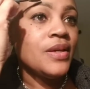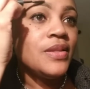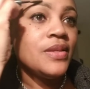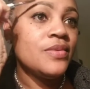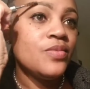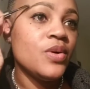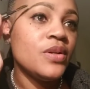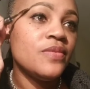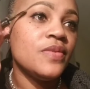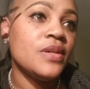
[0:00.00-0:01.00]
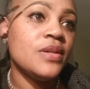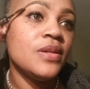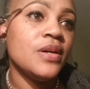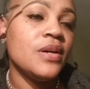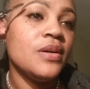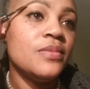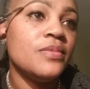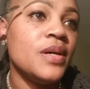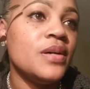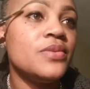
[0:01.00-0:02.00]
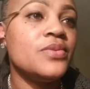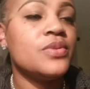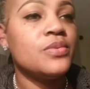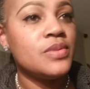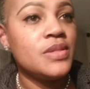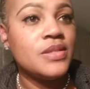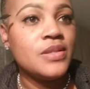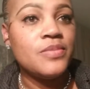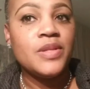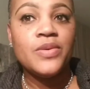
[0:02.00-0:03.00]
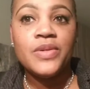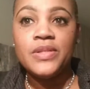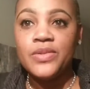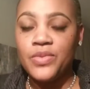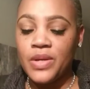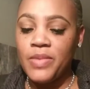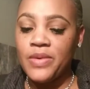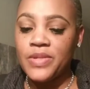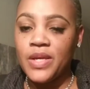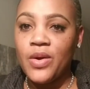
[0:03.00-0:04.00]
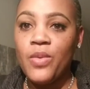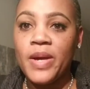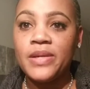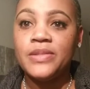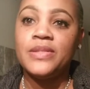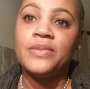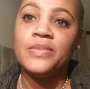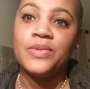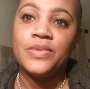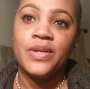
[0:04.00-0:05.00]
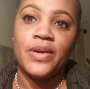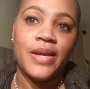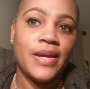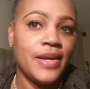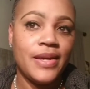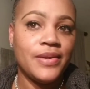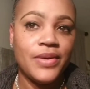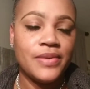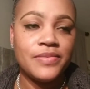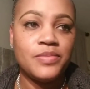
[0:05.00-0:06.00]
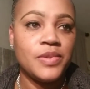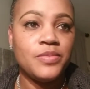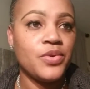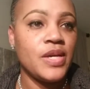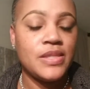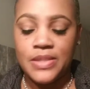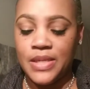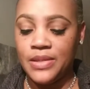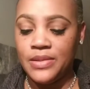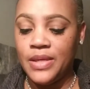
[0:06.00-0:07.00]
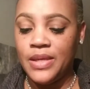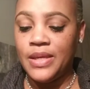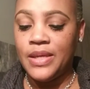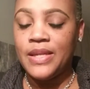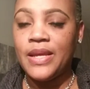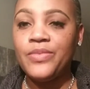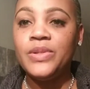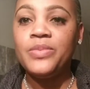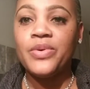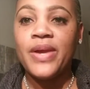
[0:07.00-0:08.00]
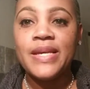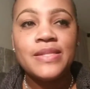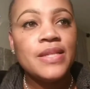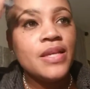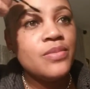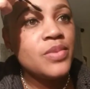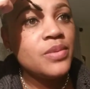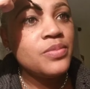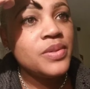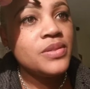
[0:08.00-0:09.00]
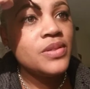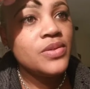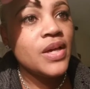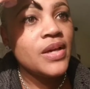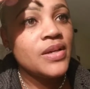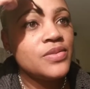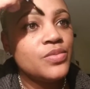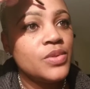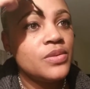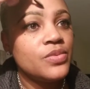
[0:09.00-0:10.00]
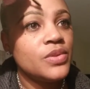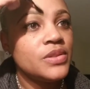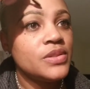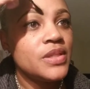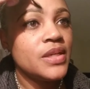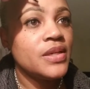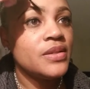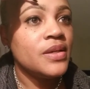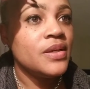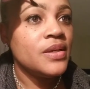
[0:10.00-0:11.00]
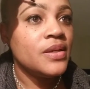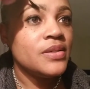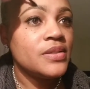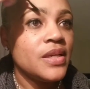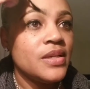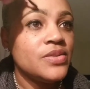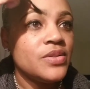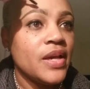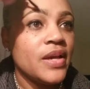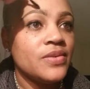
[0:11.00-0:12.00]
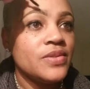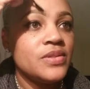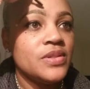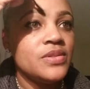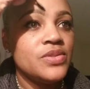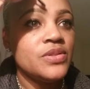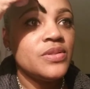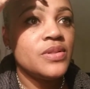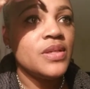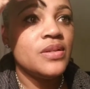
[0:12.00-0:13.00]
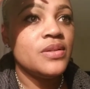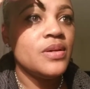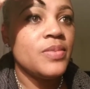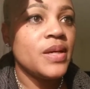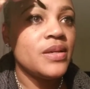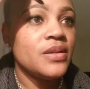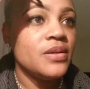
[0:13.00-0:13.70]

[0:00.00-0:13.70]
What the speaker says: and then one of the others said something on Instagram. I was like, oh my goodness, I'm so sorry. I know I've been procrastinating. Not really procrastinating, but busy, you guys, with real estate, staging the house, and then just getting up. I